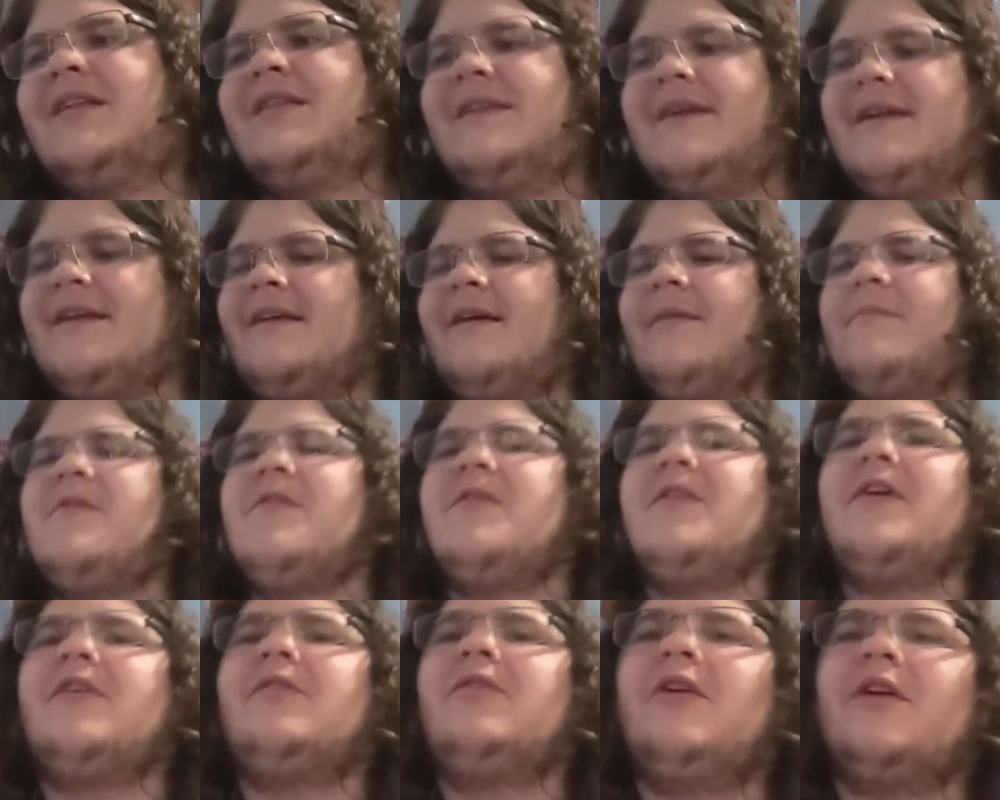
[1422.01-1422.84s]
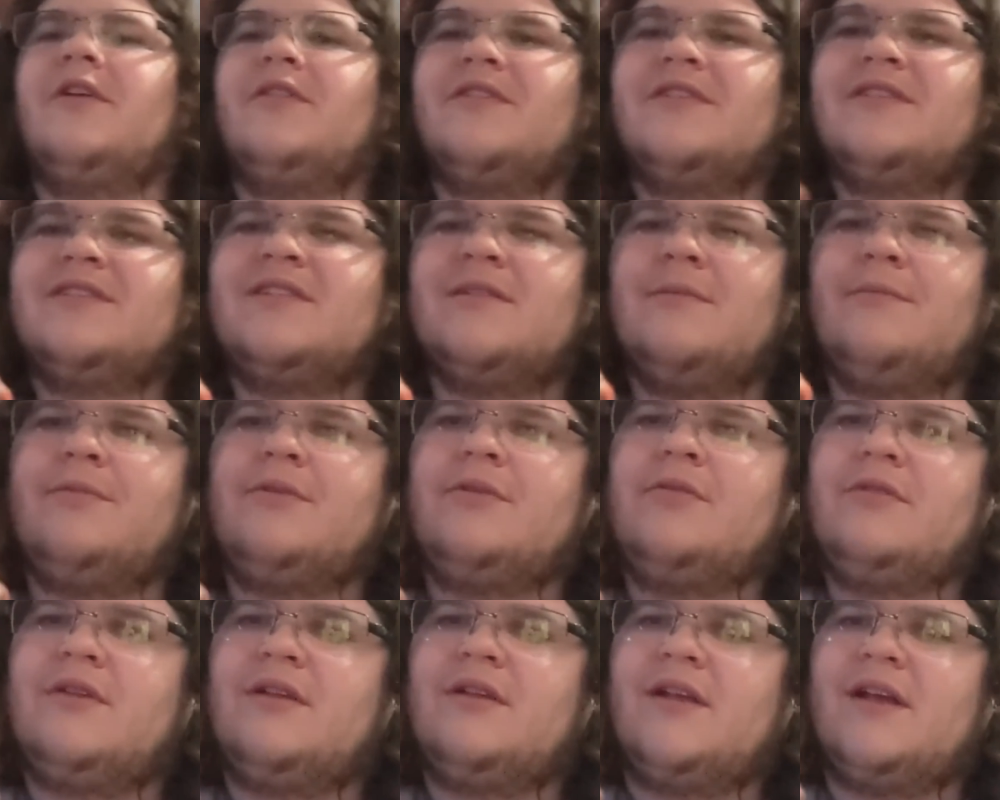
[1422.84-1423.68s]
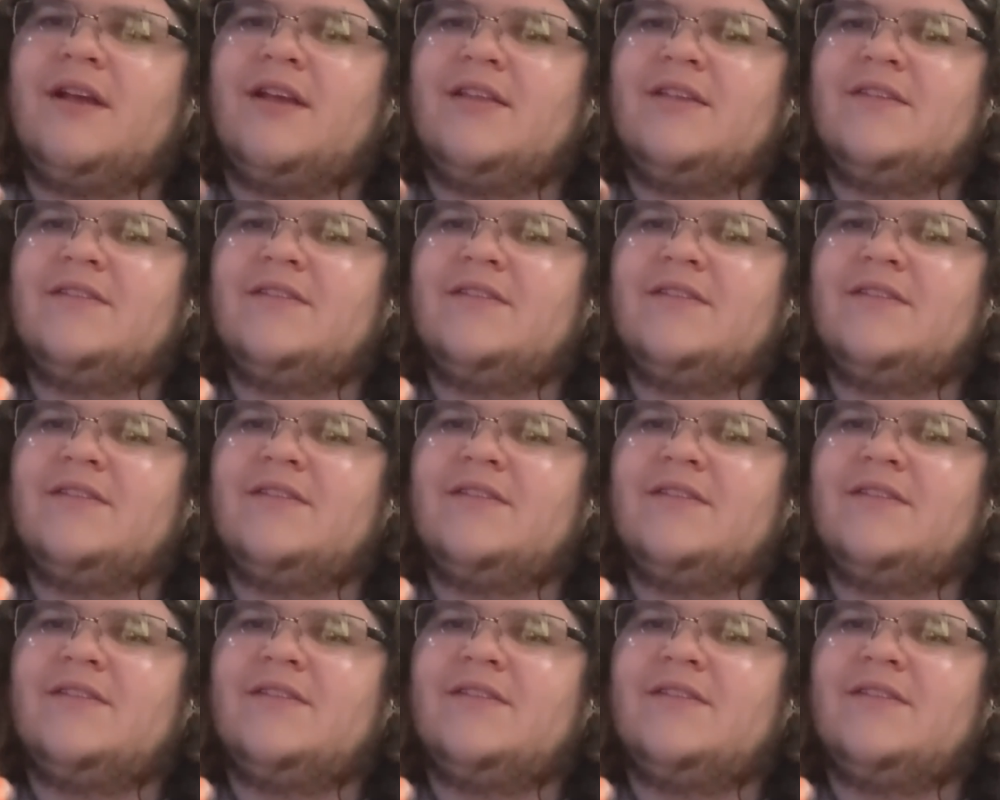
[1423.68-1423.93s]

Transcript: Like, I mean, like, look, this is a beauty. Like,